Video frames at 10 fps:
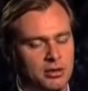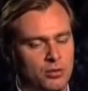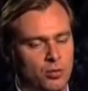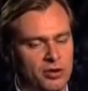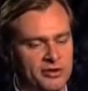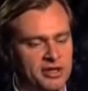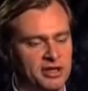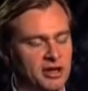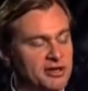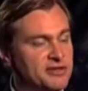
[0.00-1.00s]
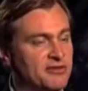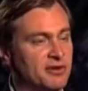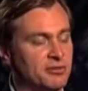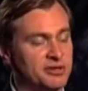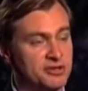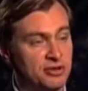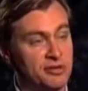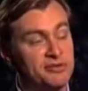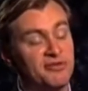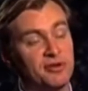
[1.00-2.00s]
one of the key lines in the film is
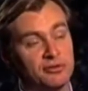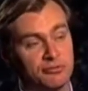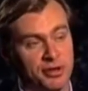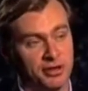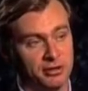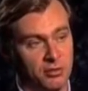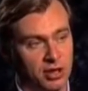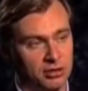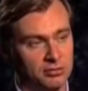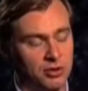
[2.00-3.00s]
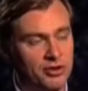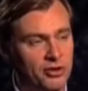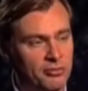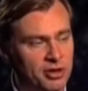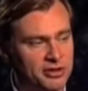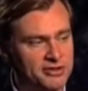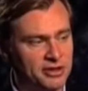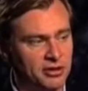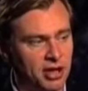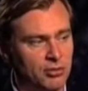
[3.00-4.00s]
dreams feel real while we're in them. And
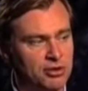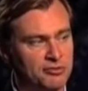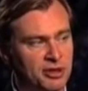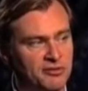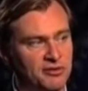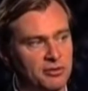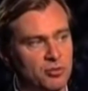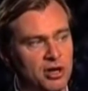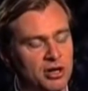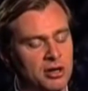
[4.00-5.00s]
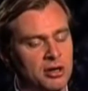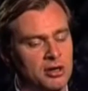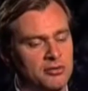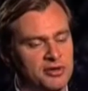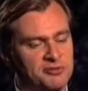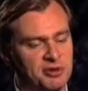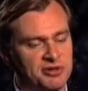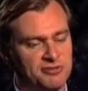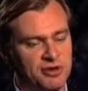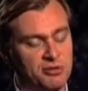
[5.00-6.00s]
so I wanted to make a film where the experience
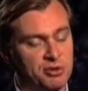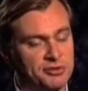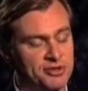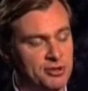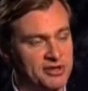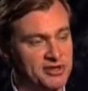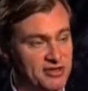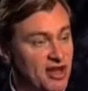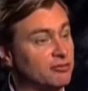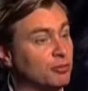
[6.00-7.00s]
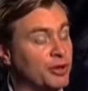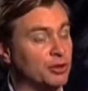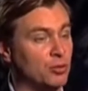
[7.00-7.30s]
of dreaming was addressed in that real